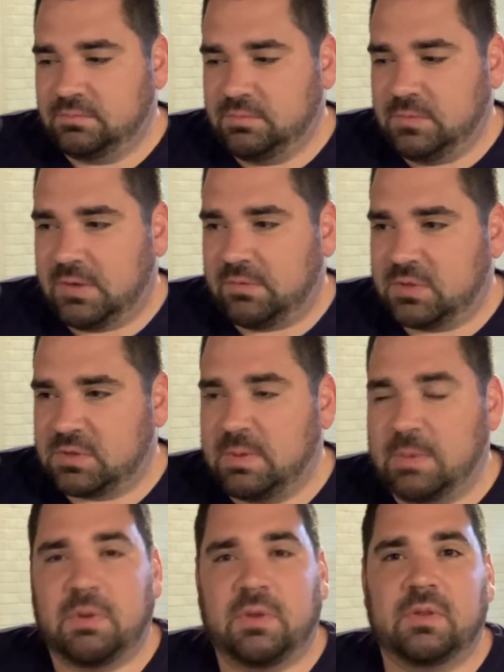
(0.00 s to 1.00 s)
if those
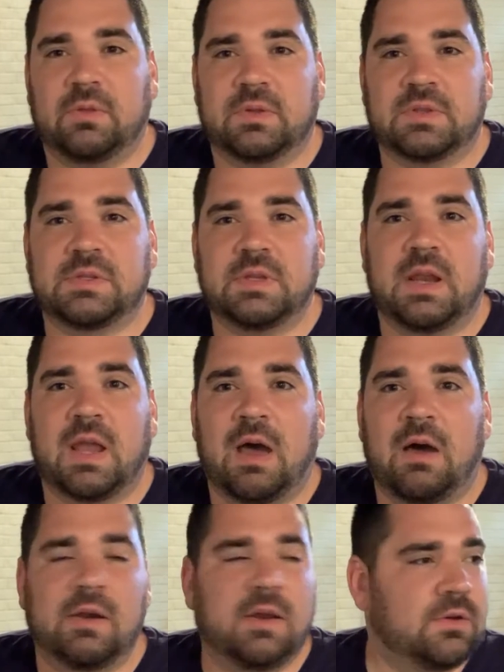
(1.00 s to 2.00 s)
people will see you
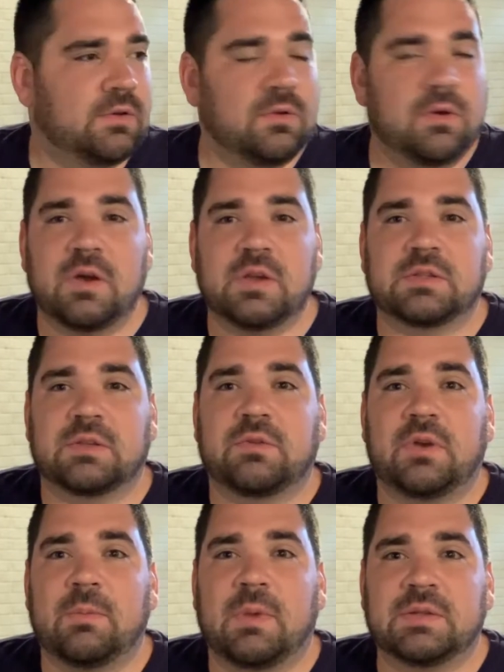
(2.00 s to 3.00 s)
now, and then who knows, in
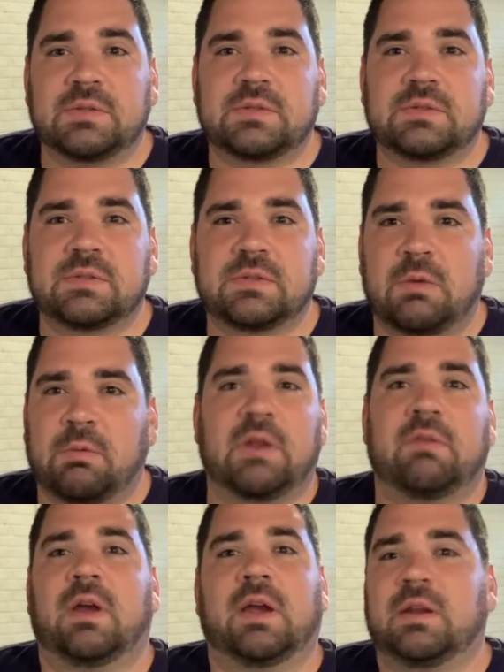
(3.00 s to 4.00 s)
3 months they won't
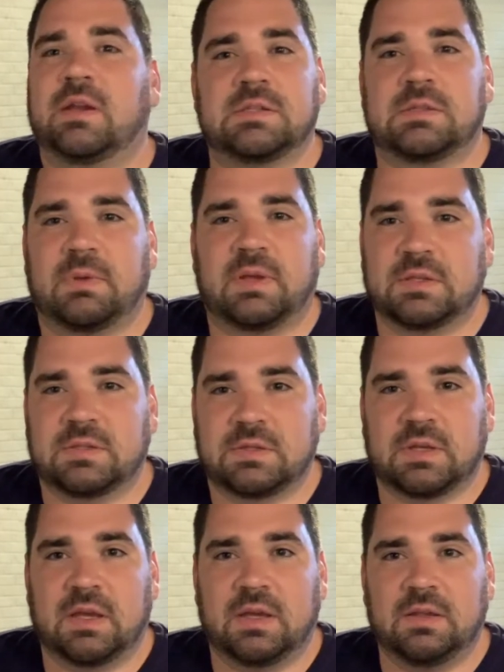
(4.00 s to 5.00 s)
even recognize it, because
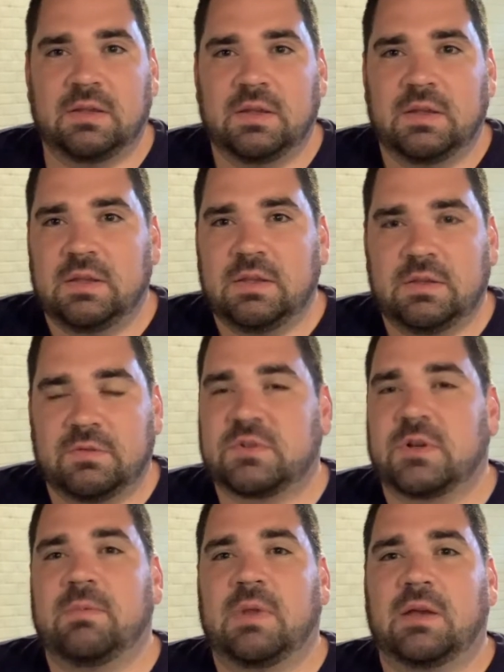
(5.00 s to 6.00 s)
you've
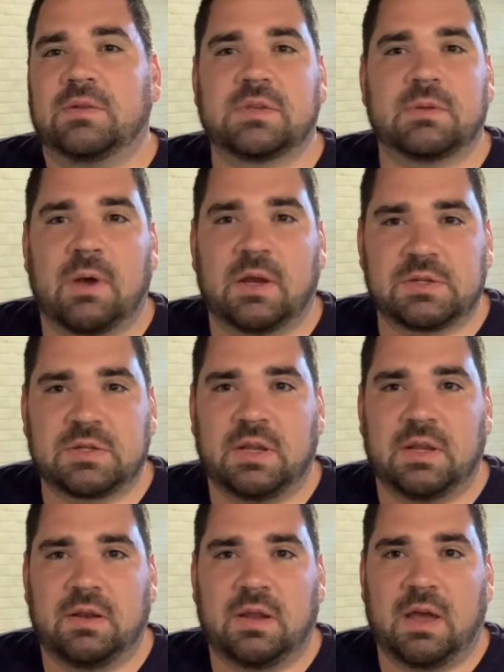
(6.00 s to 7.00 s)
trimmed down so much
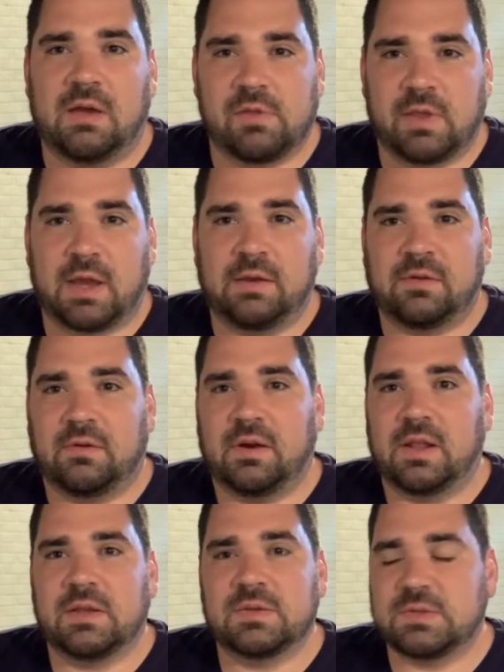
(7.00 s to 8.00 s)
and really got into
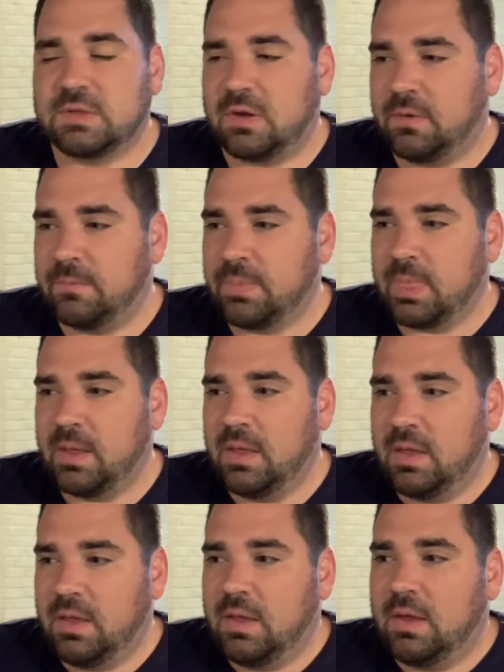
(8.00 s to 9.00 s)
running. So
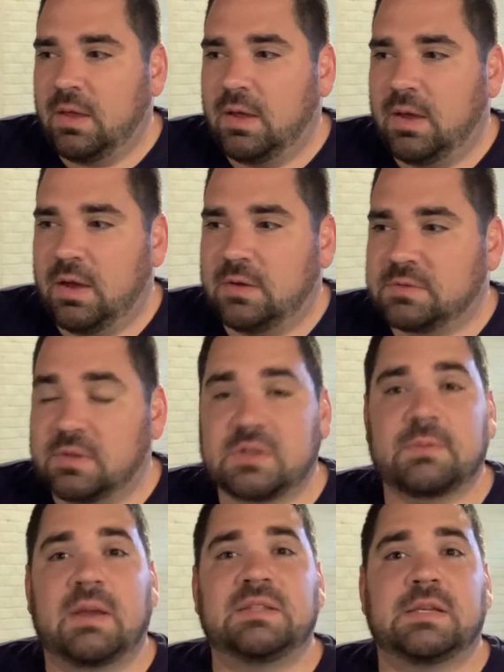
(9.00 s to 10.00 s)
those
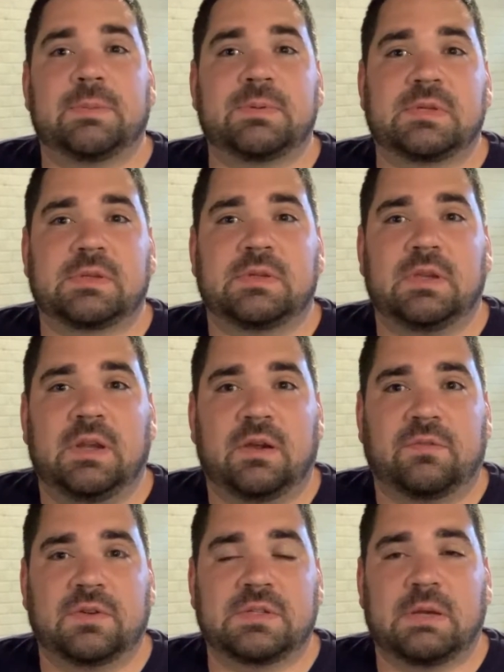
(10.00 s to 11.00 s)
are my tips.
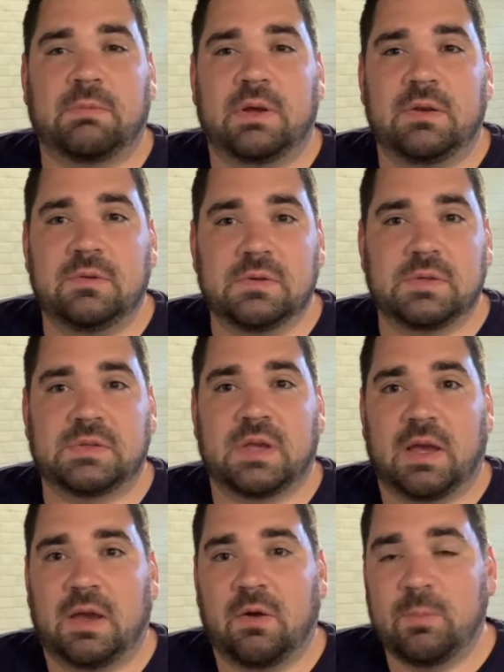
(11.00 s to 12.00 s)
For someone who's
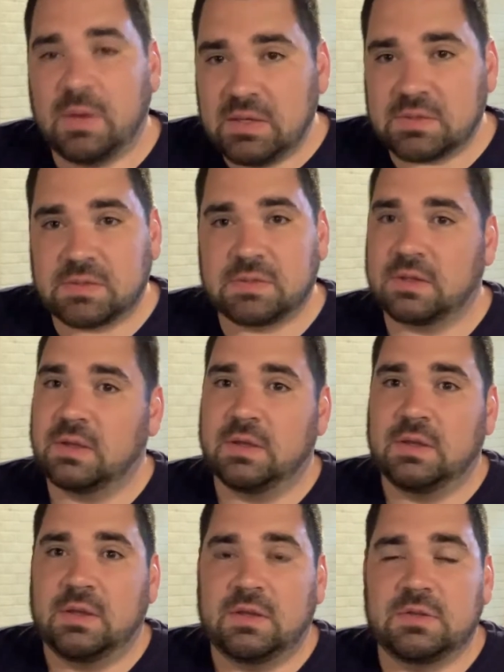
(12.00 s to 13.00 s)
obese,
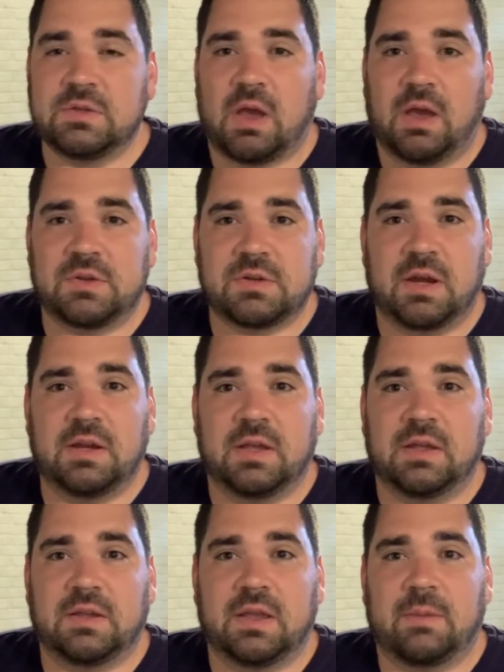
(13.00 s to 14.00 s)
trying
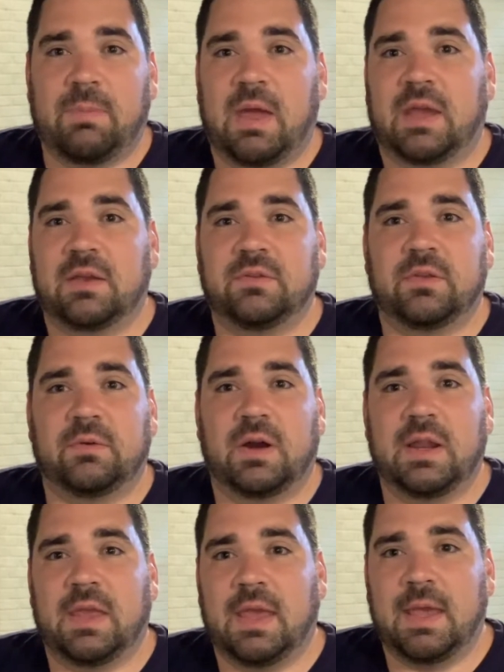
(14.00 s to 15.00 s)
to get back into the
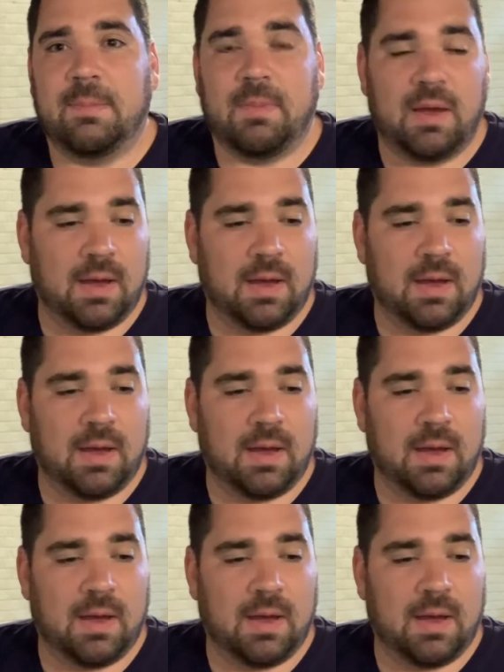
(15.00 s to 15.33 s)
running game.